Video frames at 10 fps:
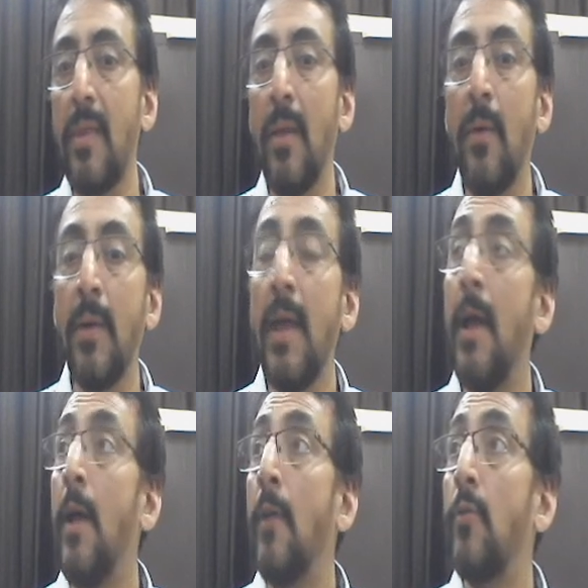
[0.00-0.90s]

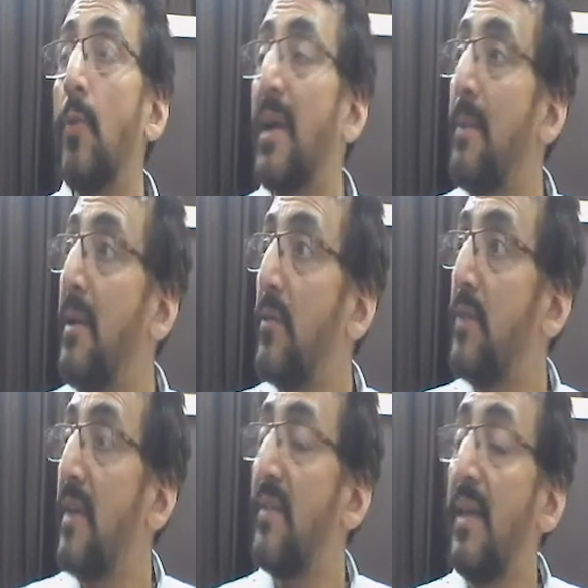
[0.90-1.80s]
Okay, so what I mean to
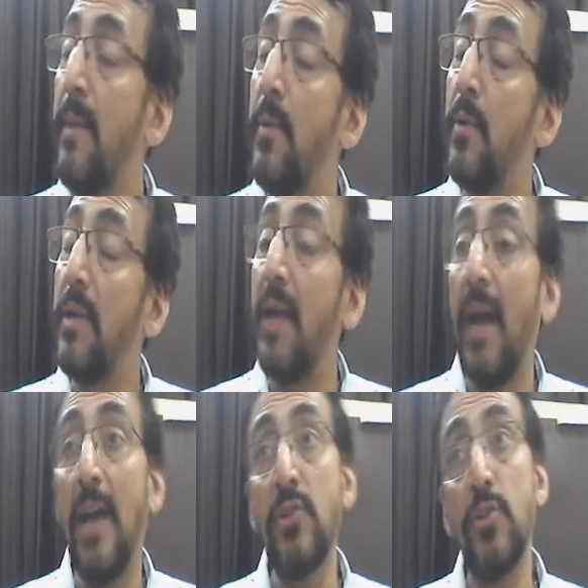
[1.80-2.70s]
say is immunity
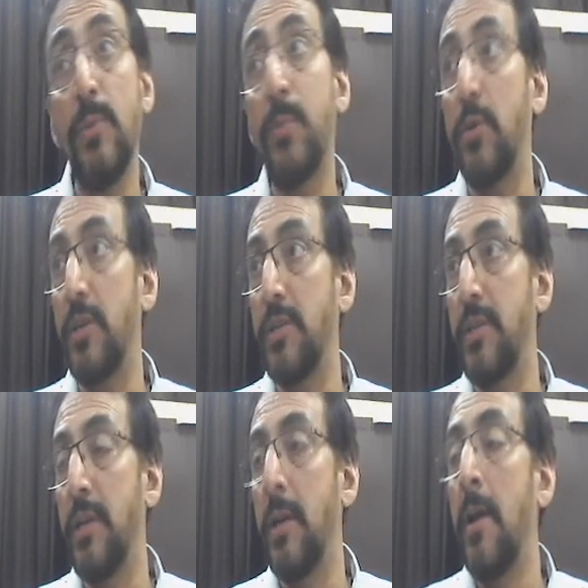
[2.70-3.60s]
has to be
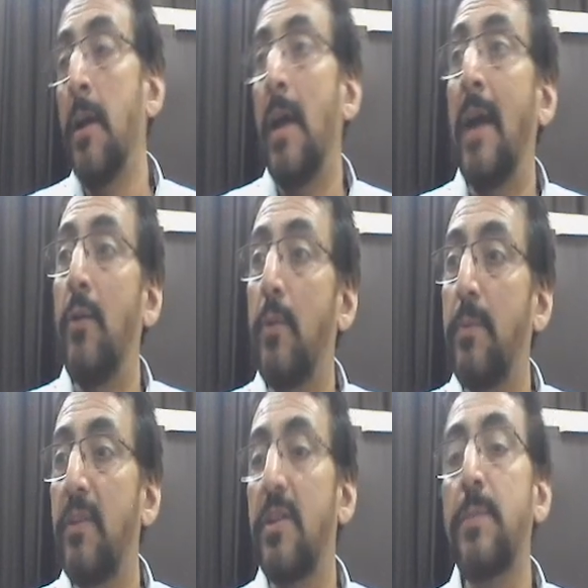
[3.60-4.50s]
protected, and your
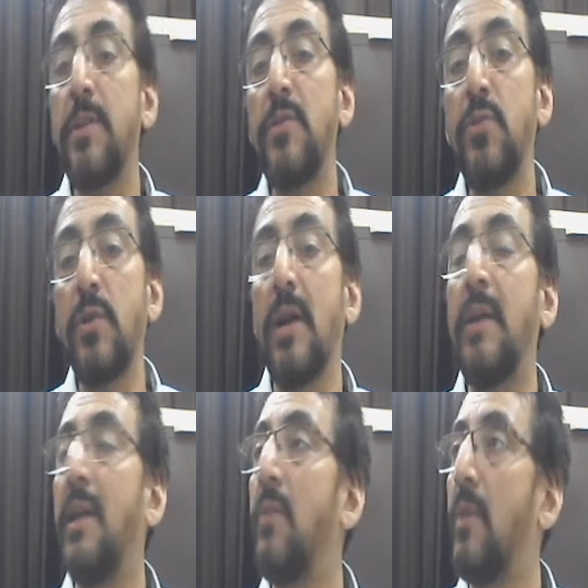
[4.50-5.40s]
prescription should
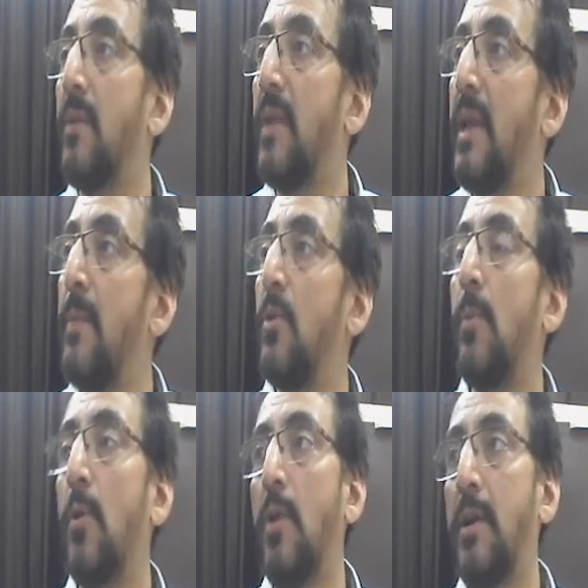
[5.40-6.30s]
contain one of the
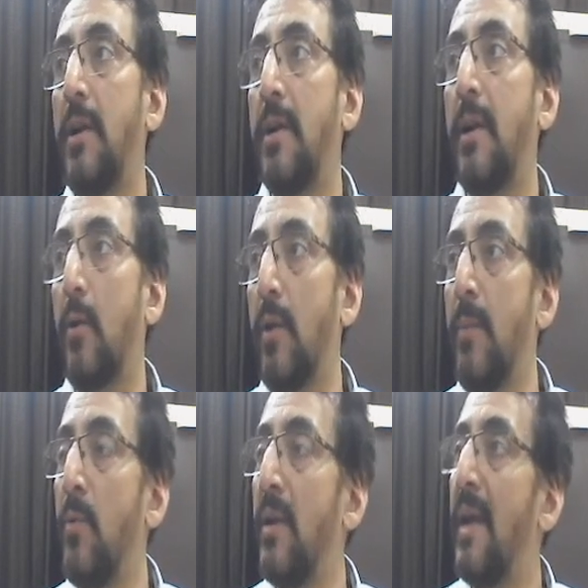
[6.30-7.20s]
immunomodulatory drug or
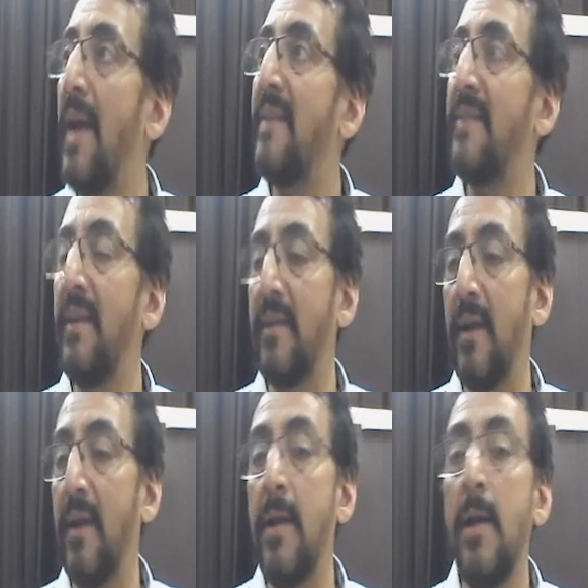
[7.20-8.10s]
immune enhancing
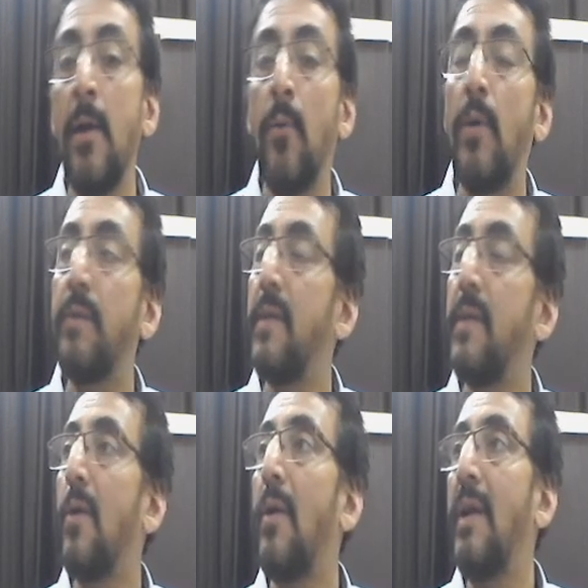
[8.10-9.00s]
drug, what
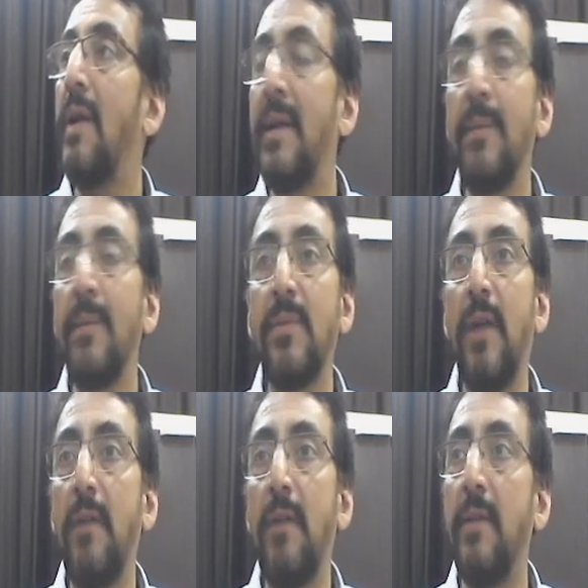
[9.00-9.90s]
we call in terms of
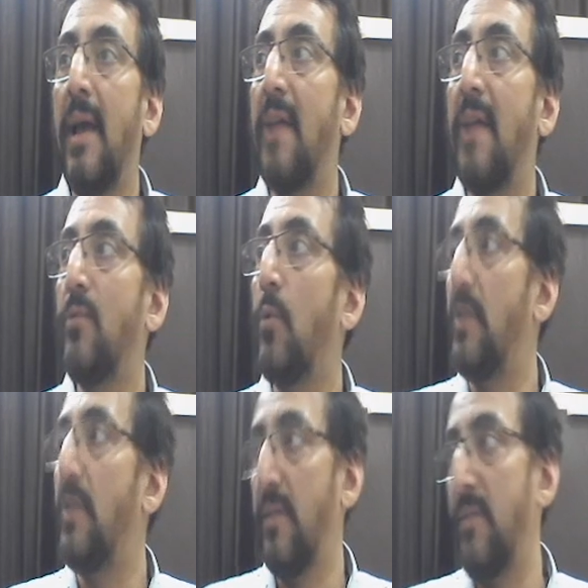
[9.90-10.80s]
Ayurveda as
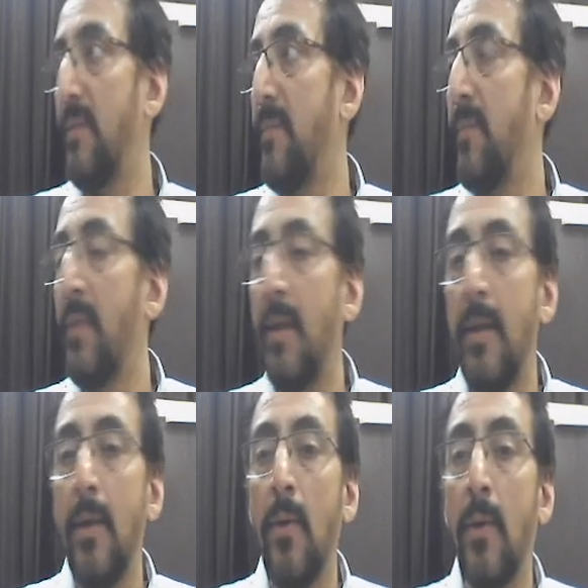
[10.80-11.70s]
Ojas.
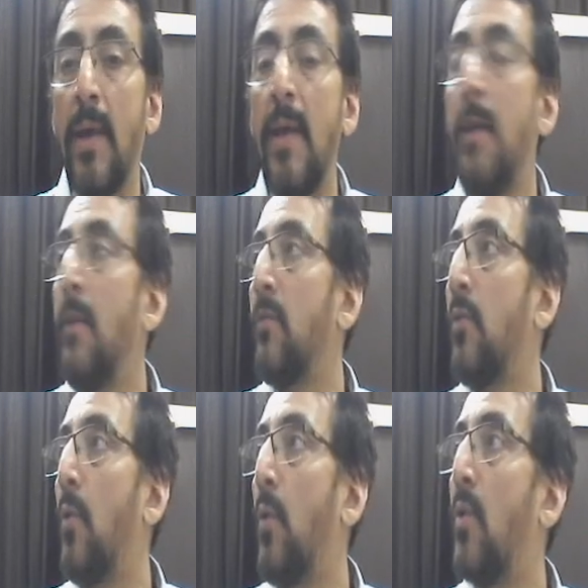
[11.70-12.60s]
Okay,
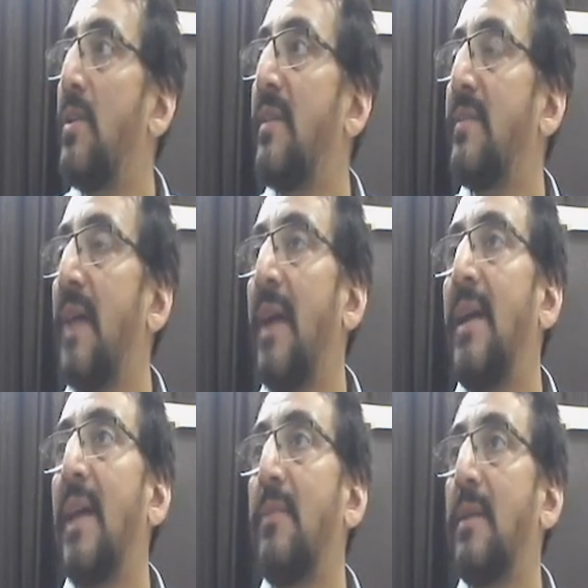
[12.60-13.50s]
so Ojas
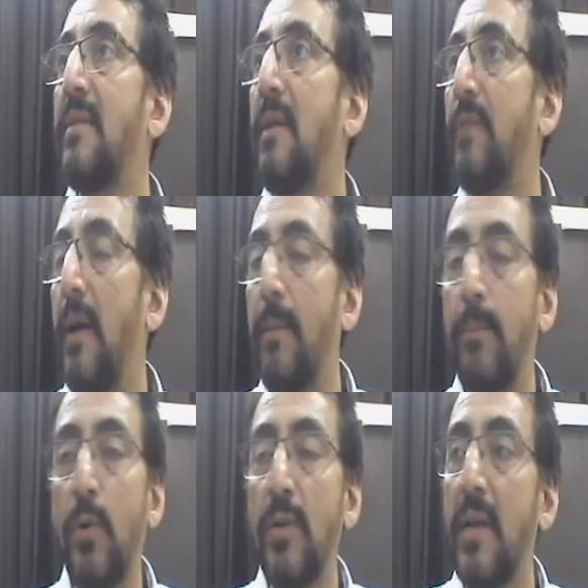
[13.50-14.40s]
and as well as Kapha,
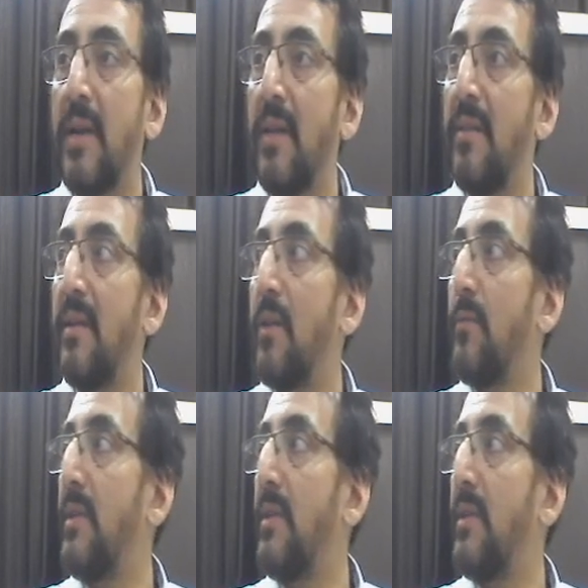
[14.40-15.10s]
both are considered with the